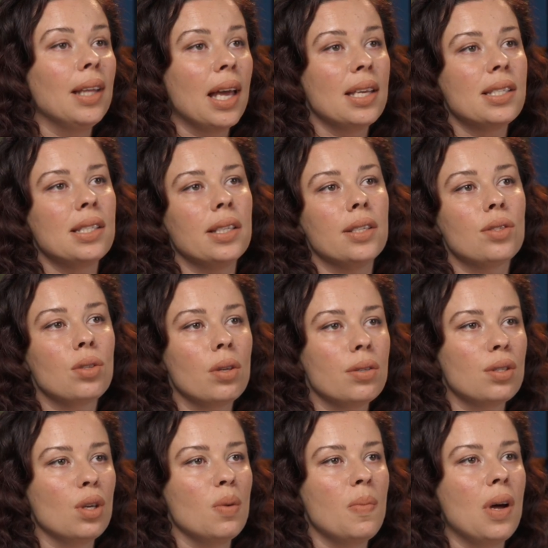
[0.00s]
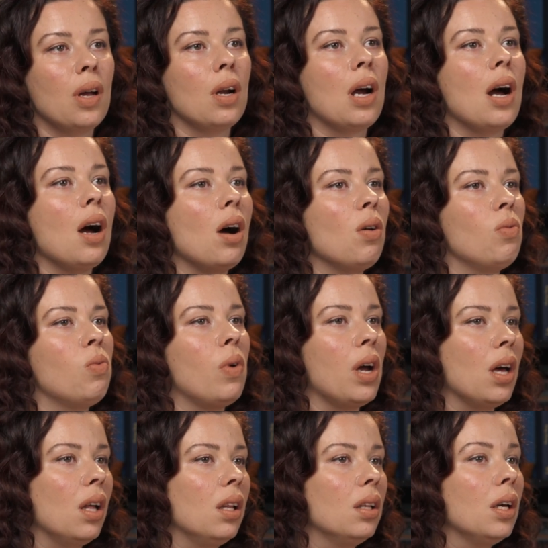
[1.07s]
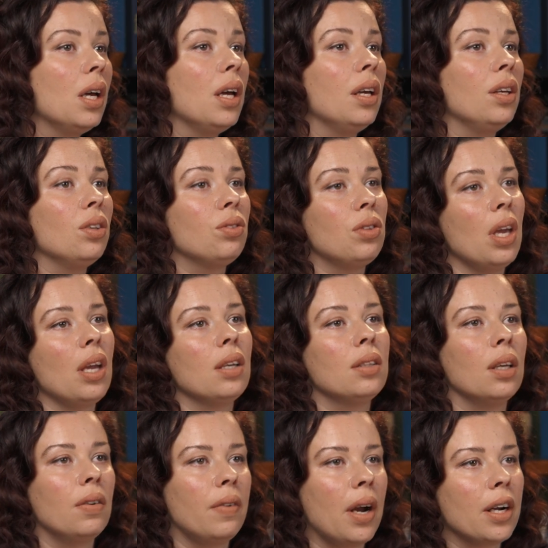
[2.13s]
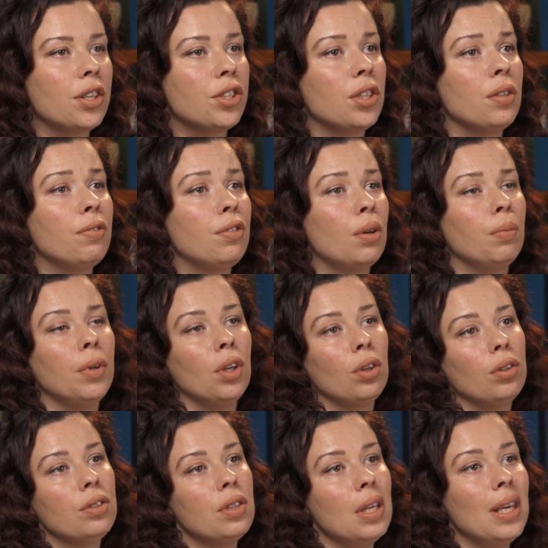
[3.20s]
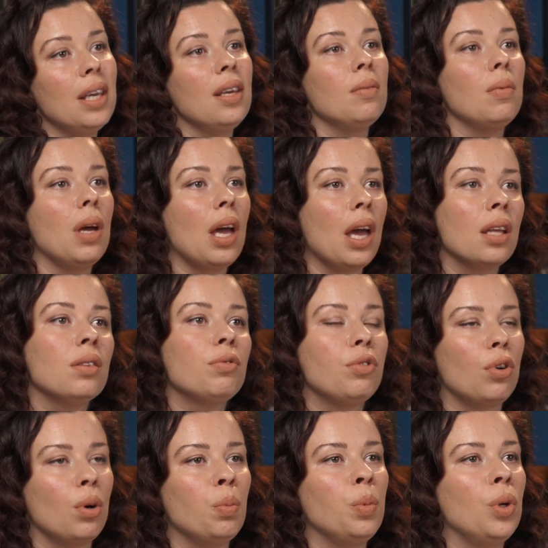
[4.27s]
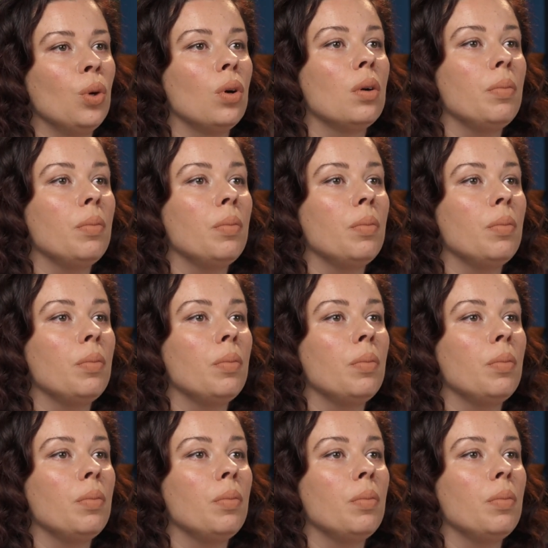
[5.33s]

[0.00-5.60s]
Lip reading: lastly, it's also about how well you take direction from your team and from your